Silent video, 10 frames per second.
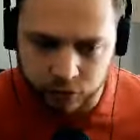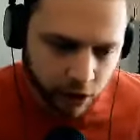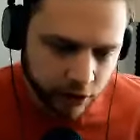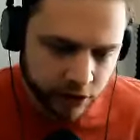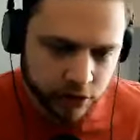
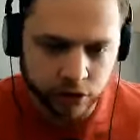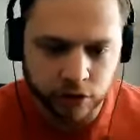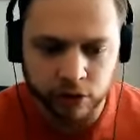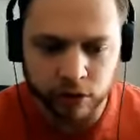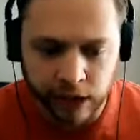running
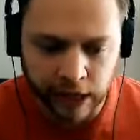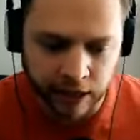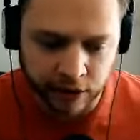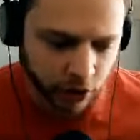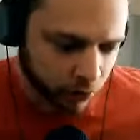to
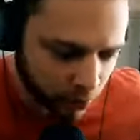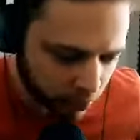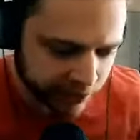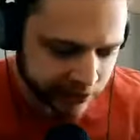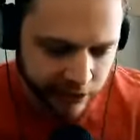and Joe
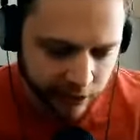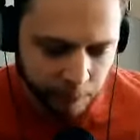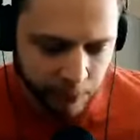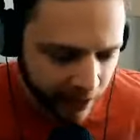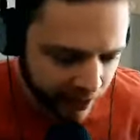Rogan's getting
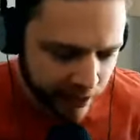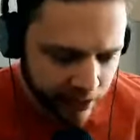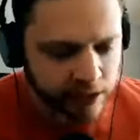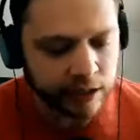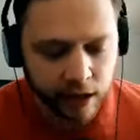
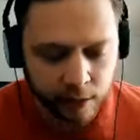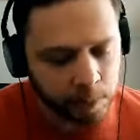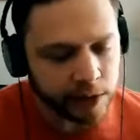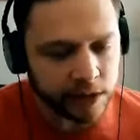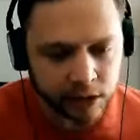paid
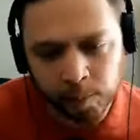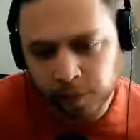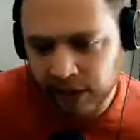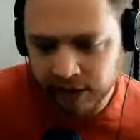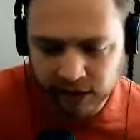be
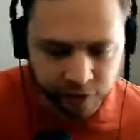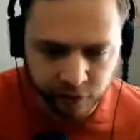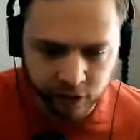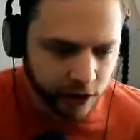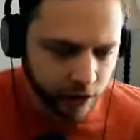something
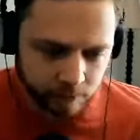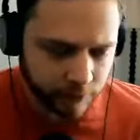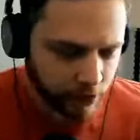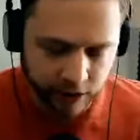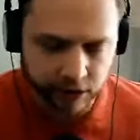different?
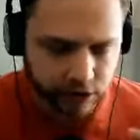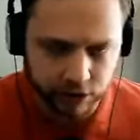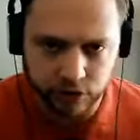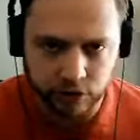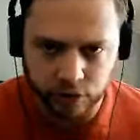Okay, let's
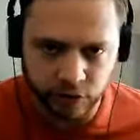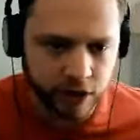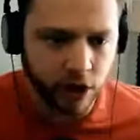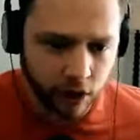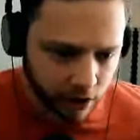just use
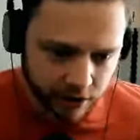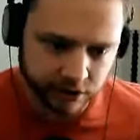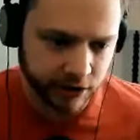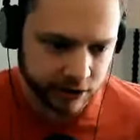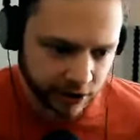VR as
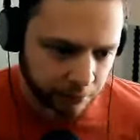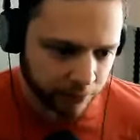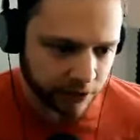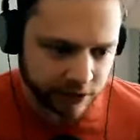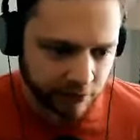an example.
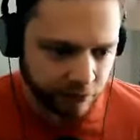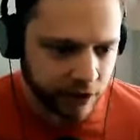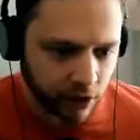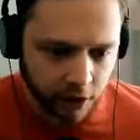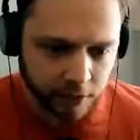Let's say
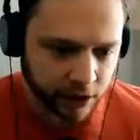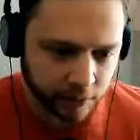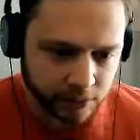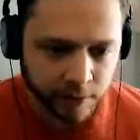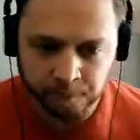VR becomes